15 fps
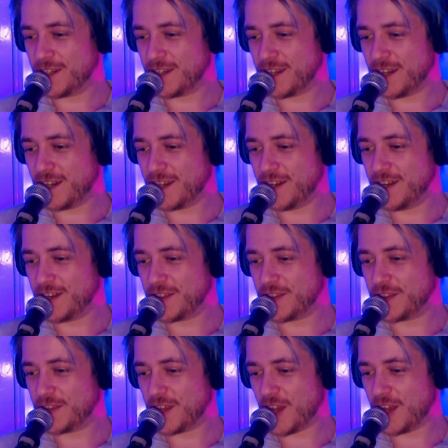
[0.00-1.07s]
And
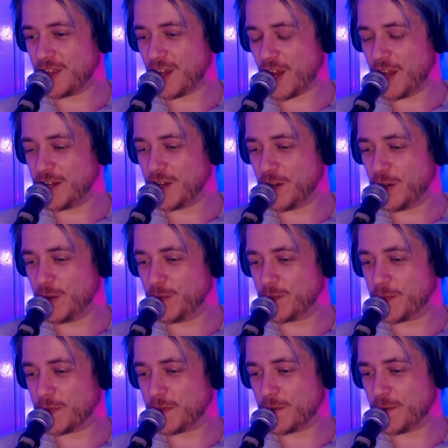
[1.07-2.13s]
I know
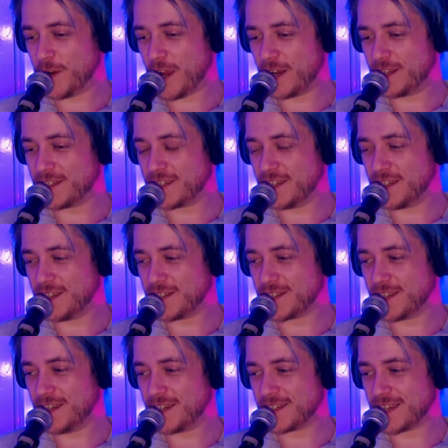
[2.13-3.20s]
the reality is, the
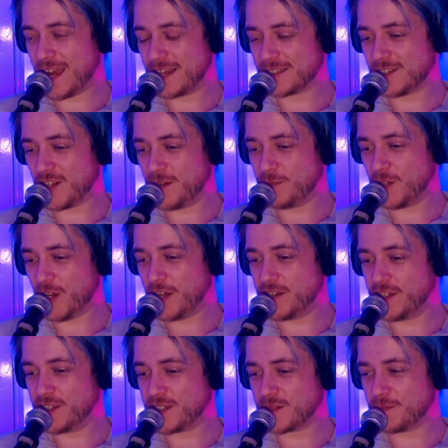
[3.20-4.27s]
exact timeline
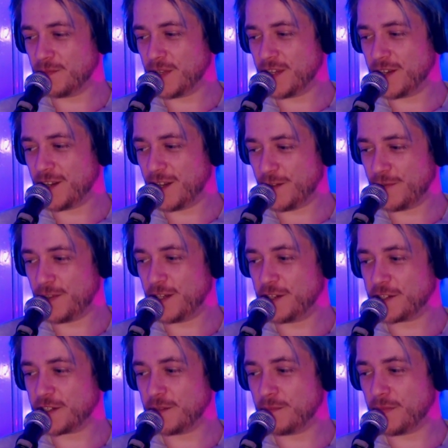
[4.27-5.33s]
is, me and her
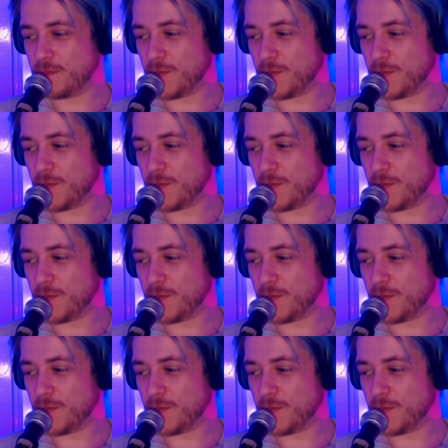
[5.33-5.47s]
finished our